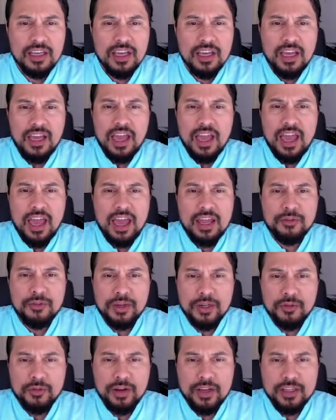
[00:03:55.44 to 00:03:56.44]
and
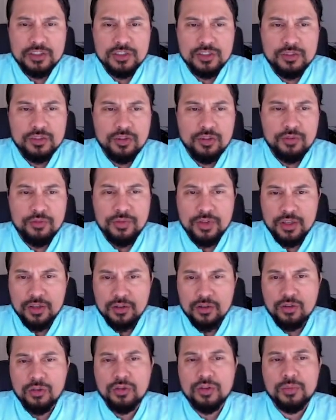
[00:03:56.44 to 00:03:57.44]
recreational
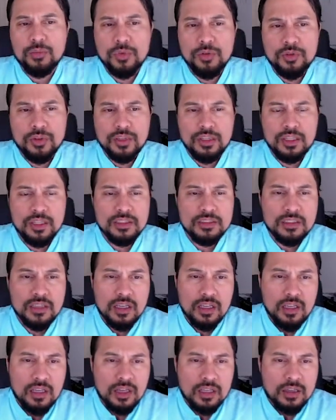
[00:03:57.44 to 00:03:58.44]
vehicle communities.
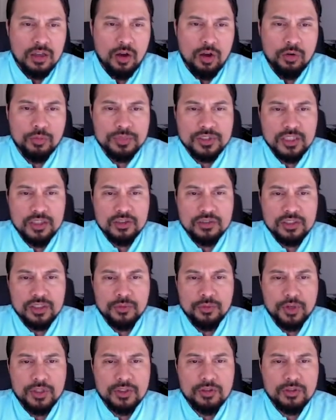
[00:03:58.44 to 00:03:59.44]
The home sales and
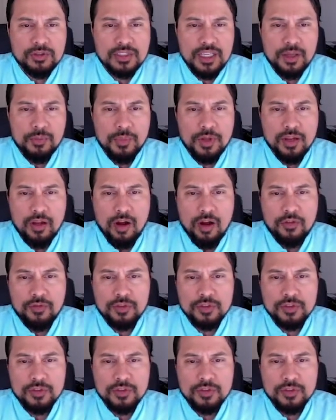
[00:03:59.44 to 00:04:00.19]
rental segment offers